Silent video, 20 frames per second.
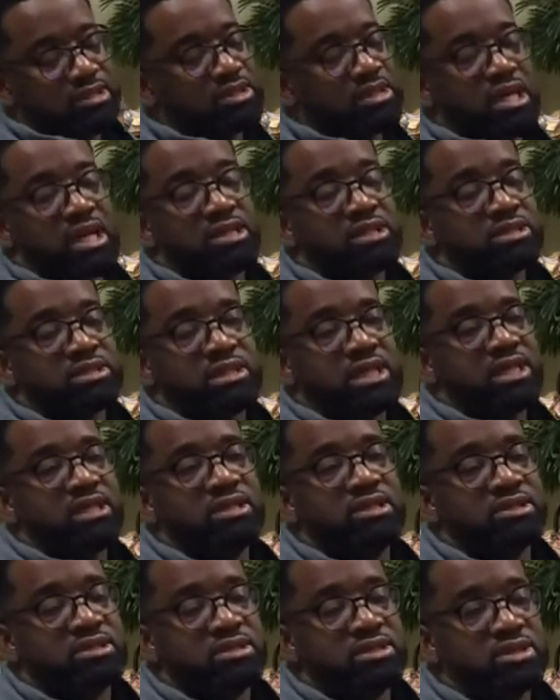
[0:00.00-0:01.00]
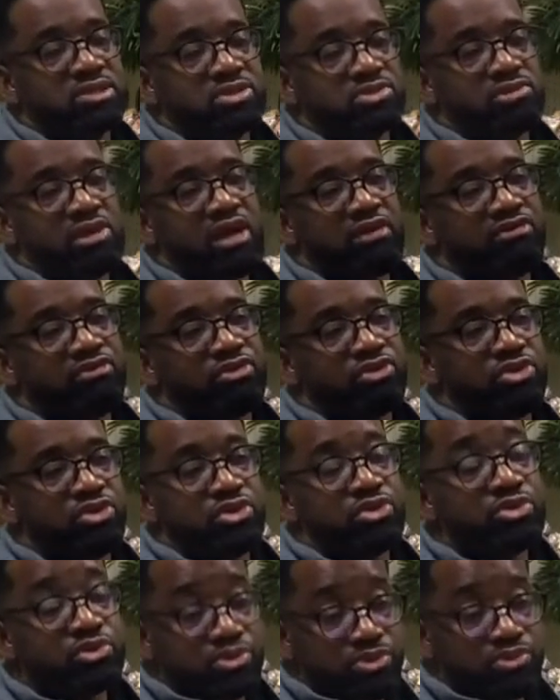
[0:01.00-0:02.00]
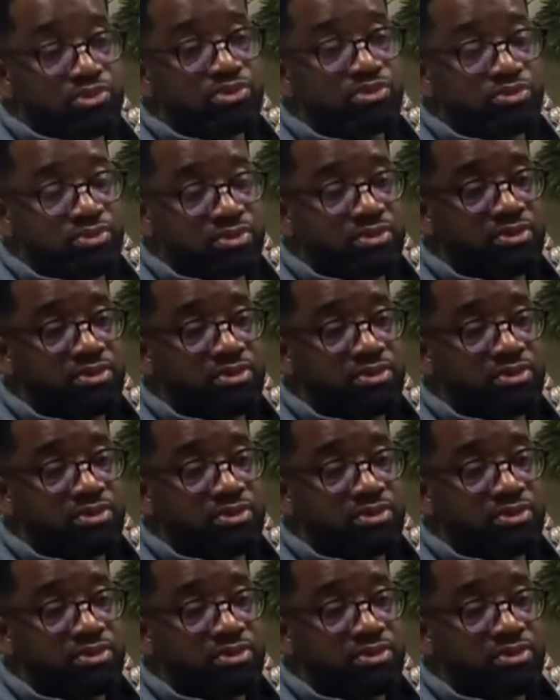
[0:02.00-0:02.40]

just understand this, this graph for you